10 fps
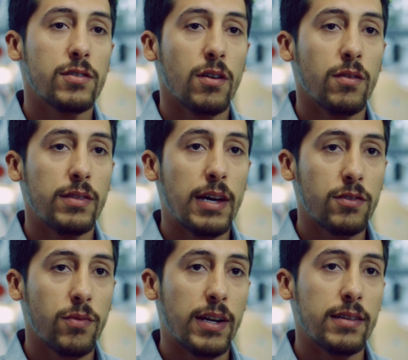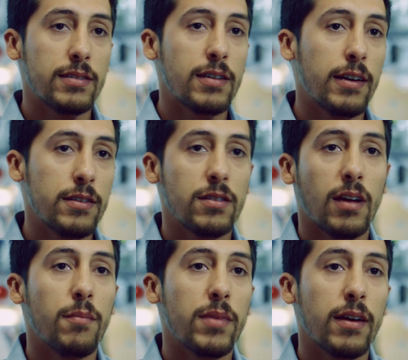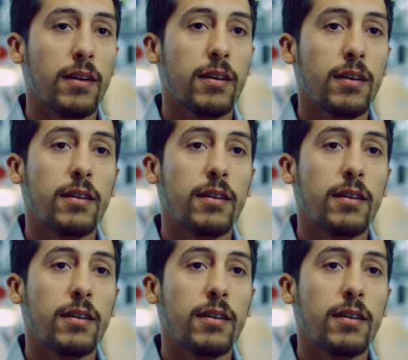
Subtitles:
So that's when I decided to come here.